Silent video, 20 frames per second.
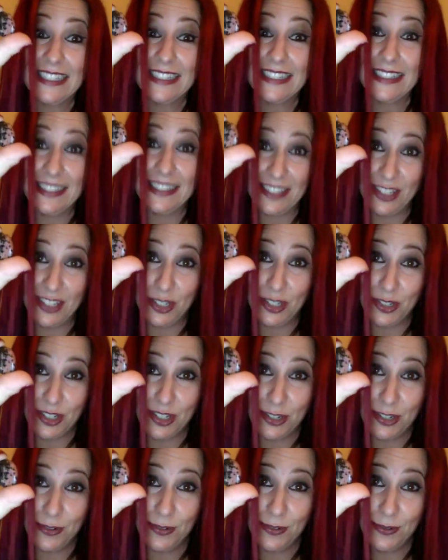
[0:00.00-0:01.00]
This is your
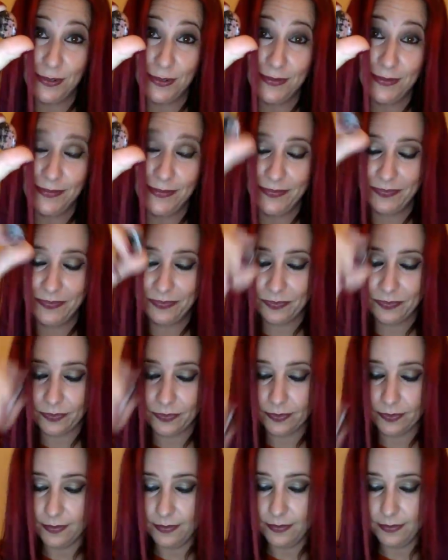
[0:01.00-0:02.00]
stone.
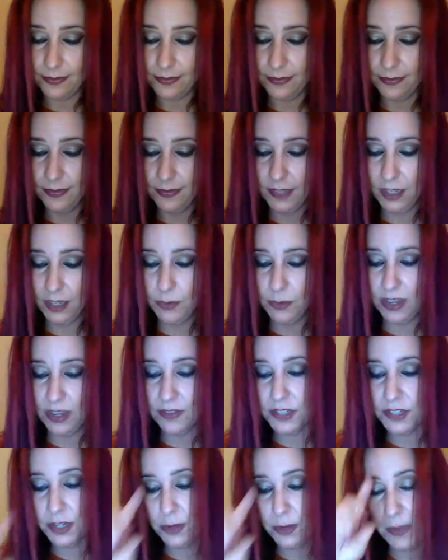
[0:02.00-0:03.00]
We have
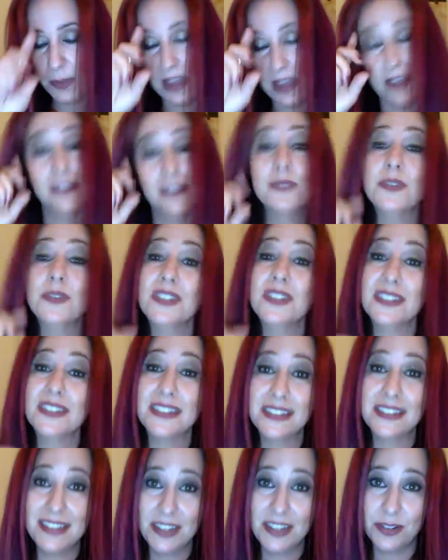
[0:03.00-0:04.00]
topaz, which is the
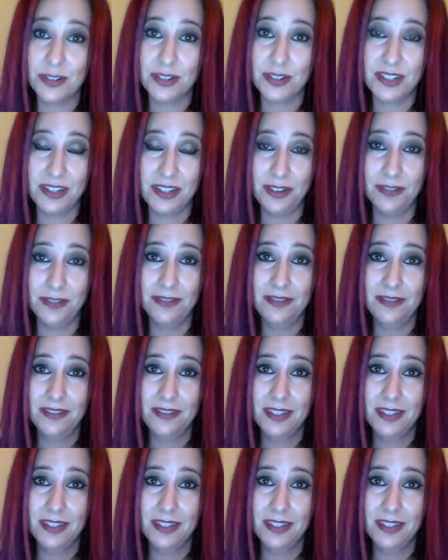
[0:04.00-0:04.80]
seeker stone,